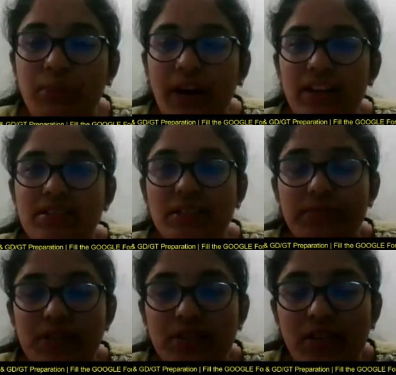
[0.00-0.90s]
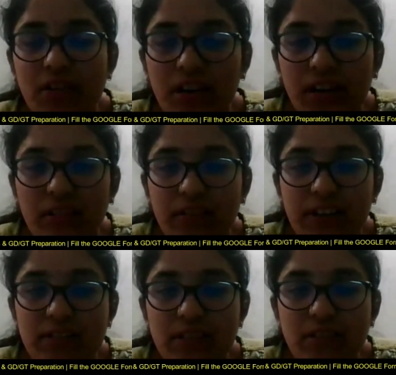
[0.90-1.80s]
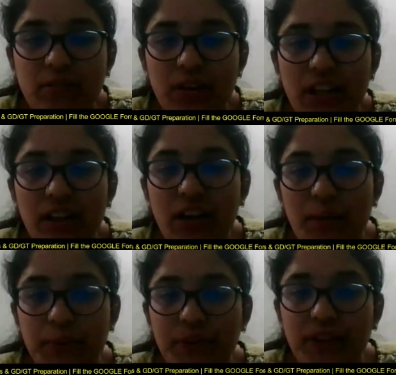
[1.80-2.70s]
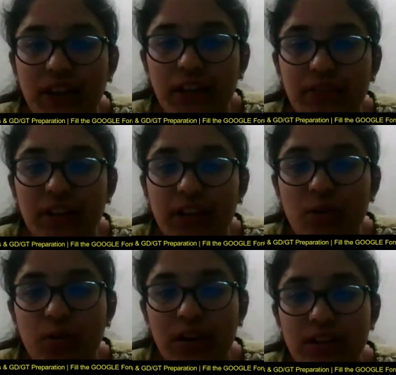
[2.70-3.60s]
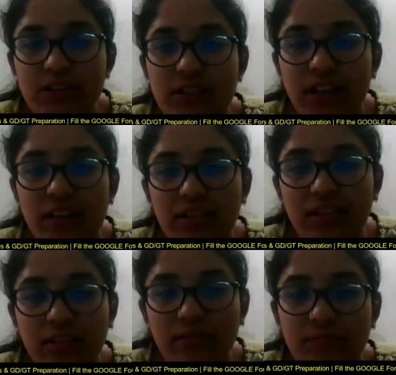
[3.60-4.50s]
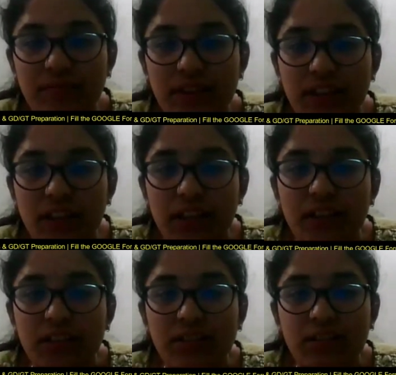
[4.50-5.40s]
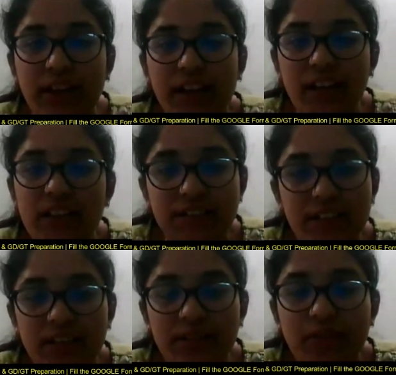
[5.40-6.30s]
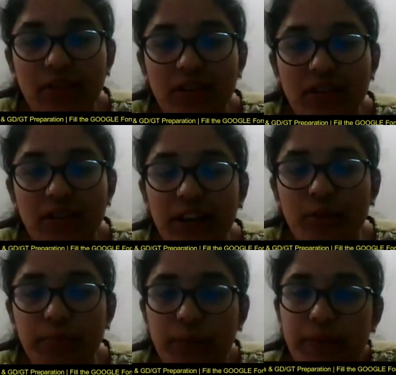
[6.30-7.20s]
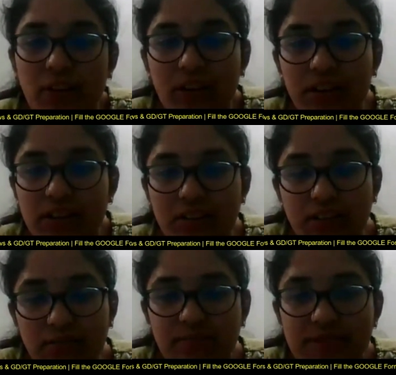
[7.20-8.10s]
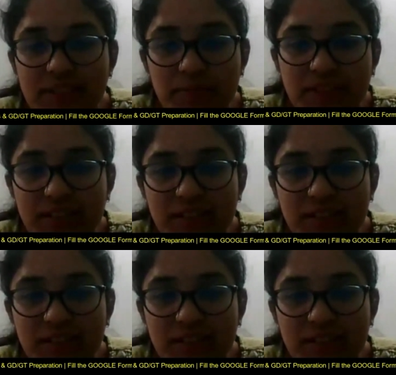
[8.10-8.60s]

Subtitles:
remaining subjects are not required, sir. Only computer networking, OS, and. DLD is enough, or I need to prepare all the subjects?